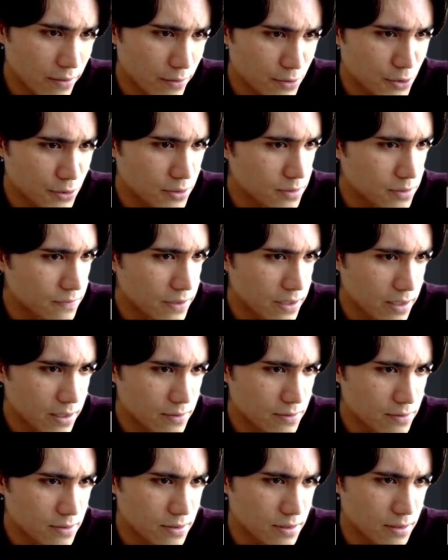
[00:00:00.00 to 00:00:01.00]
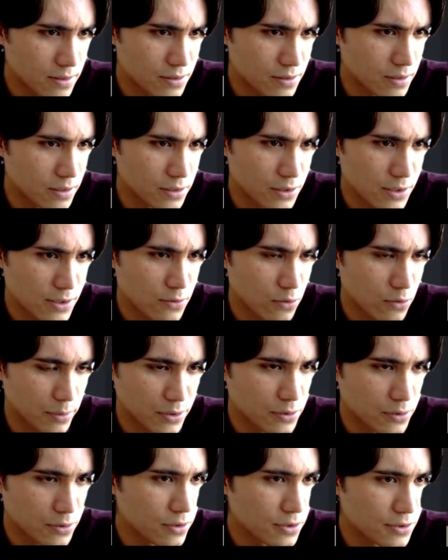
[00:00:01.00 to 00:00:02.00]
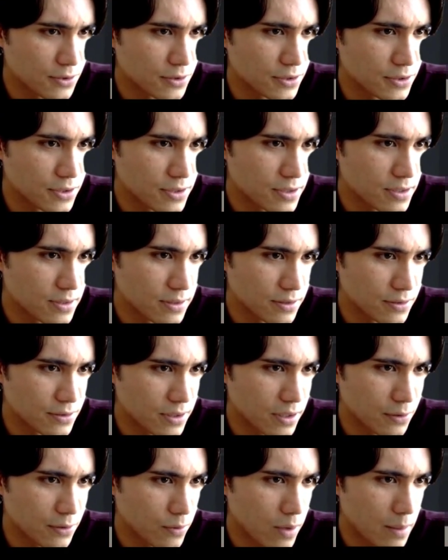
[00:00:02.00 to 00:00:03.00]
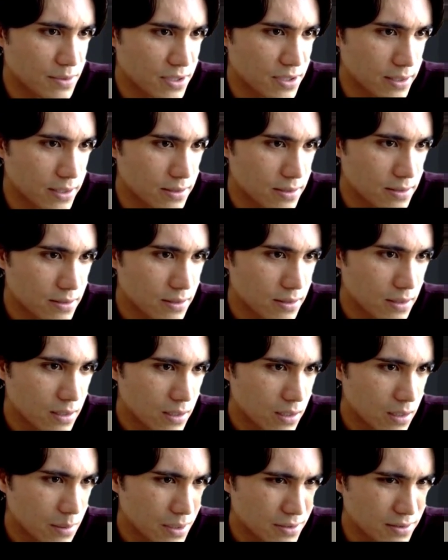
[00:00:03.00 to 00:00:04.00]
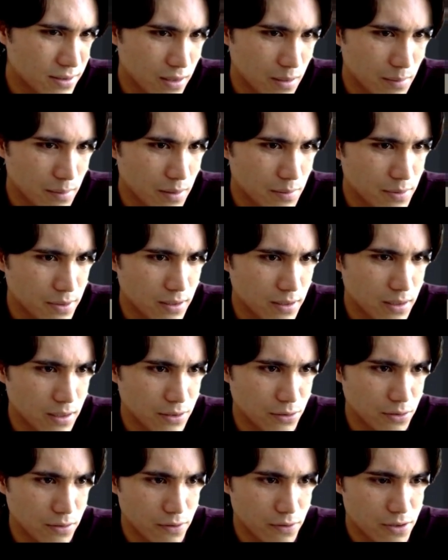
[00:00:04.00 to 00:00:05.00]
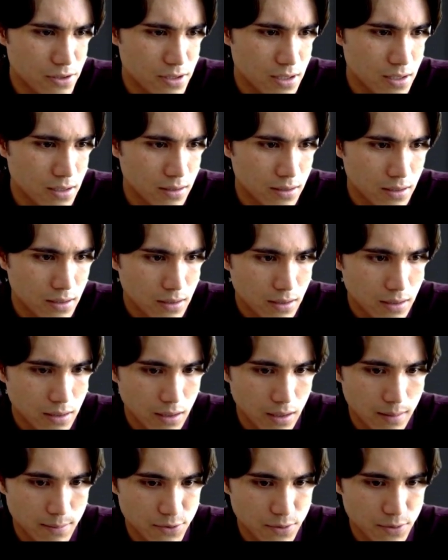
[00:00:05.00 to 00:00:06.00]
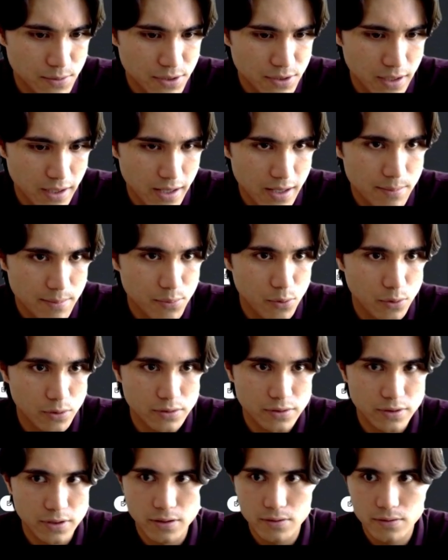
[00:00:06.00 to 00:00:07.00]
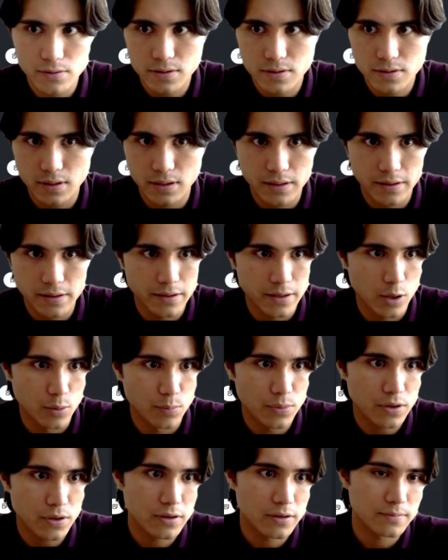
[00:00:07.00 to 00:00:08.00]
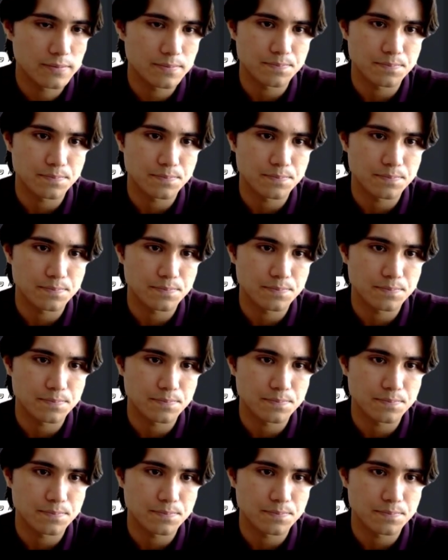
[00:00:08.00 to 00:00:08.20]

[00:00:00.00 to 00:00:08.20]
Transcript: There's YouTube videos, there's just normal Google searches, there's other websites. Looks like that might be a university. So I'm just going to import those into the notebook.